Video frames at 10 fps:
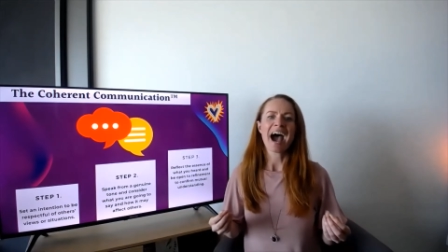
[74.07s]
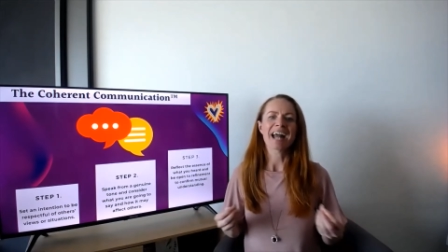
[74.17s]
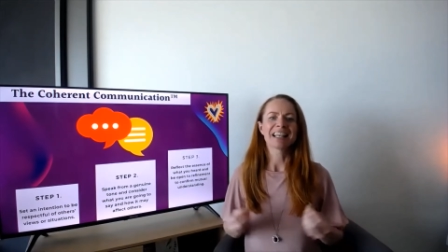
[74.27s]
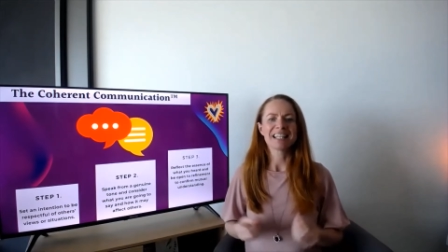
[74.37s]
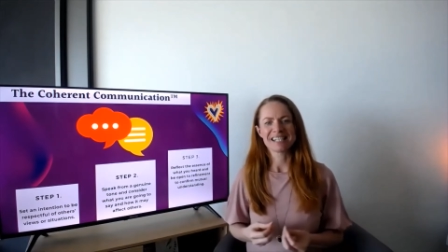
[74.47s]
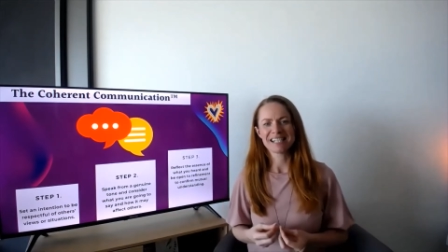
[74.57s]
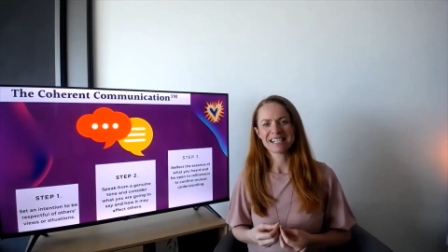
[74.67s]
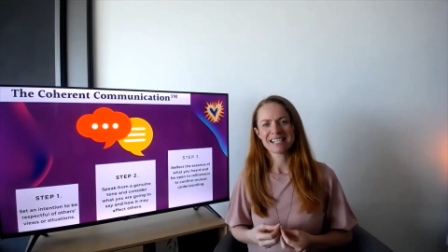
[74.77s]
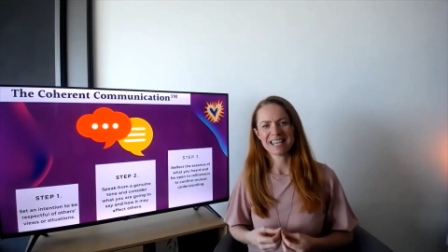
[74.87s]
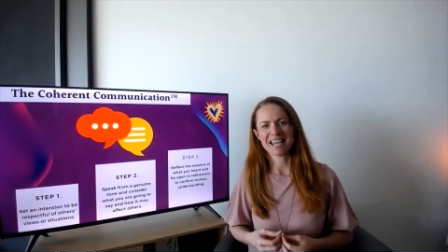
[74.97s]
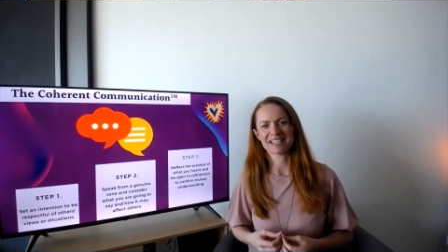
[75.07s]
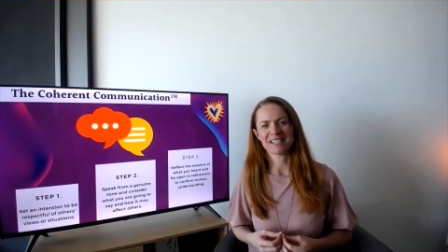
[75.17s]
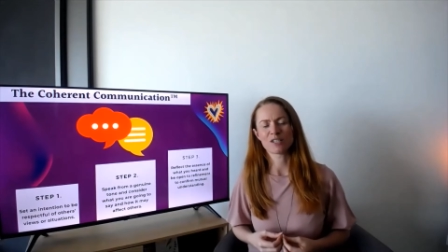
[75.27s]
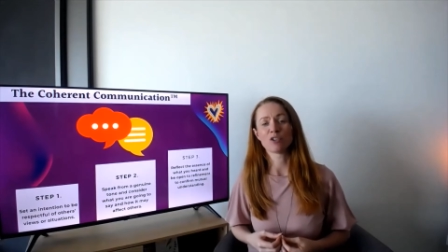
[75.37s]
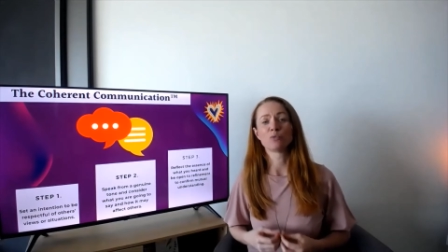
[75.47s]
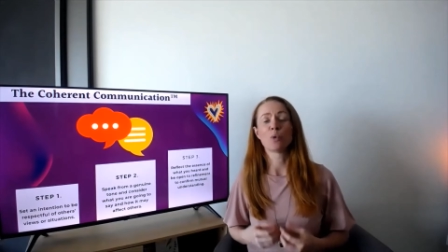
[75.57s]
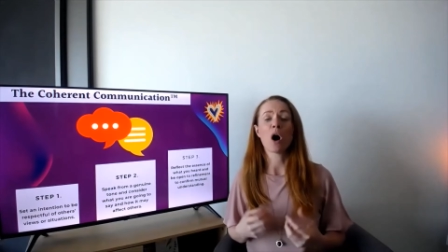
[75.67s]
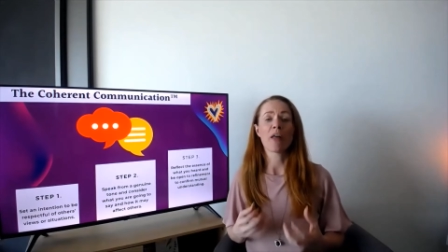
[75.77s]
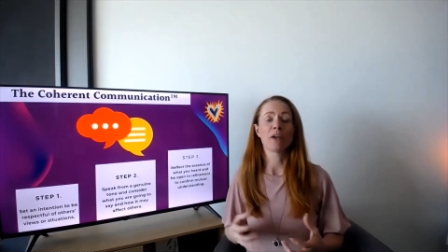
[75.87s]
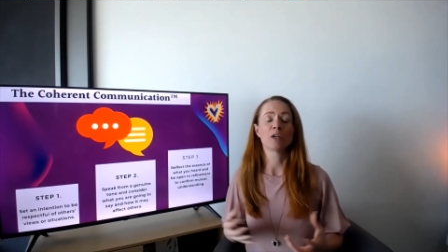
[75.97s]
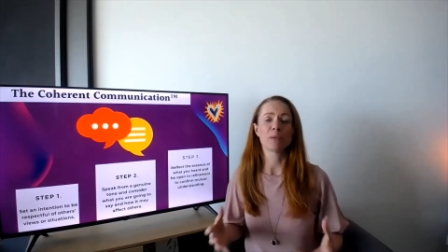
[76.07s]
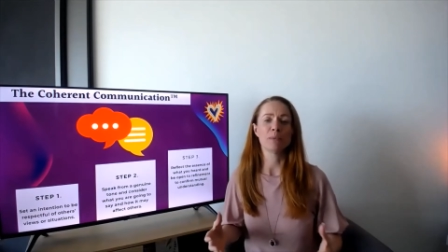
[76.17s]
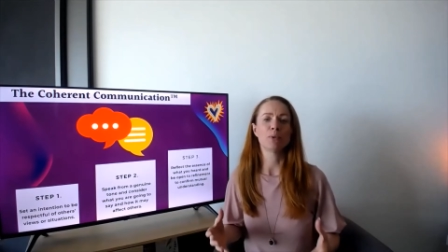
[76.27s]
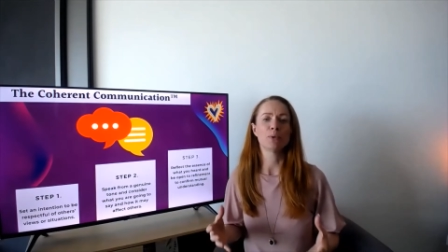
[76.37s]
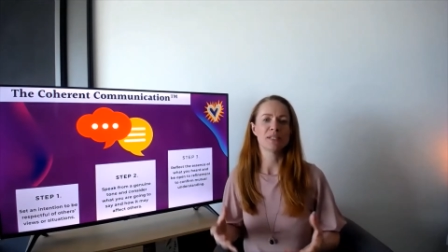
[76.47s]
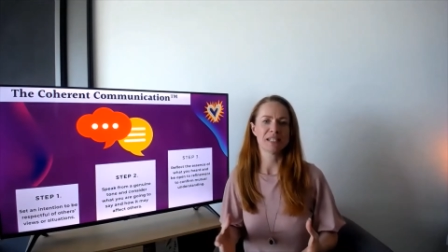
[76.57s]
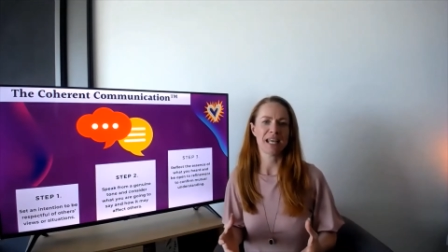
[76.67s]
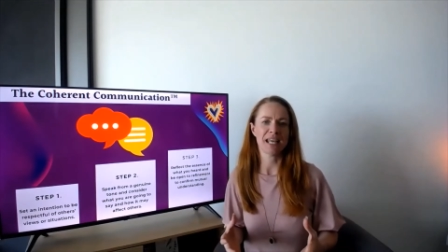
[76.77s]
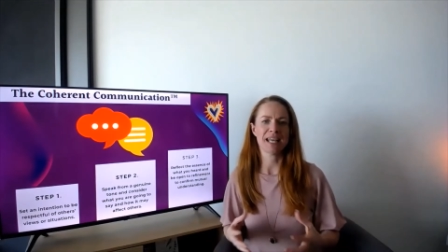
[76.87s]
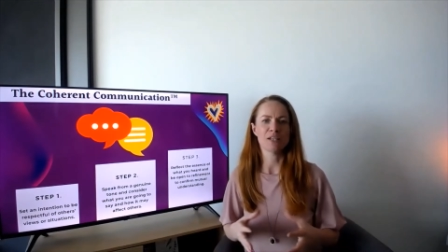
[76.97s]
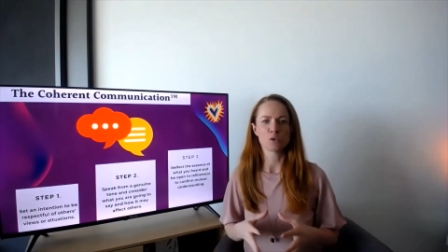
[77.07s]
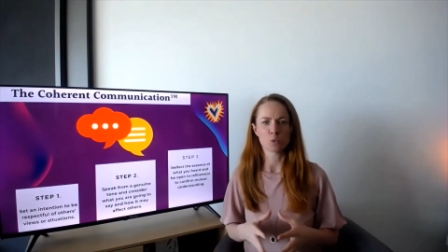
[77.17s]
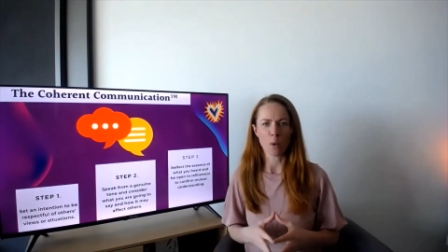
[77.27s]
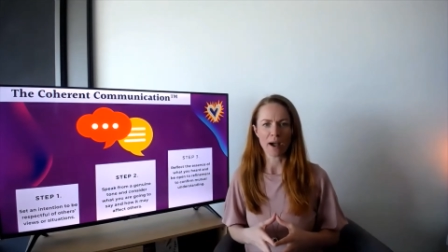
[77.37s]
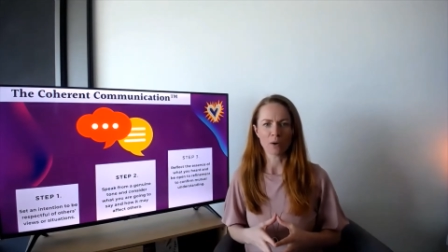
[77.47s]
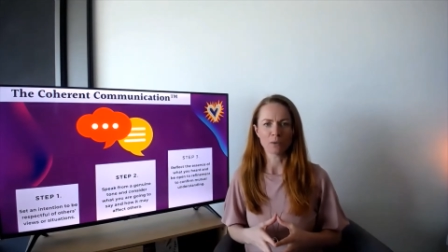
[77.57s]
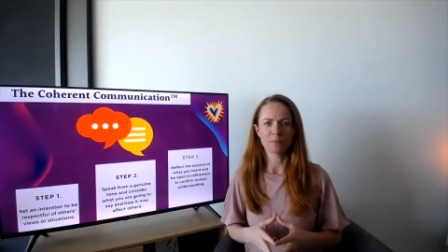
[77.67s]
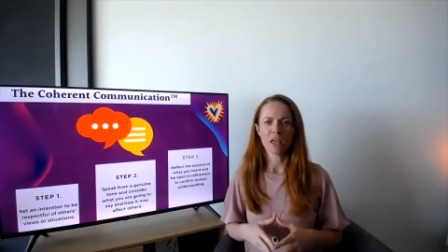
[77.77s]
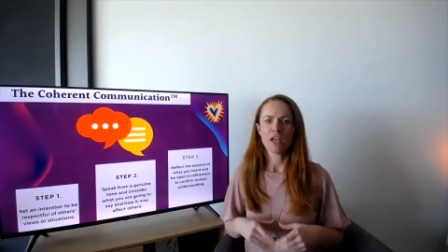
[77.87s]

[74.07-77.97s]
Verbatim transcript: and listening to the essence of what other people say as well.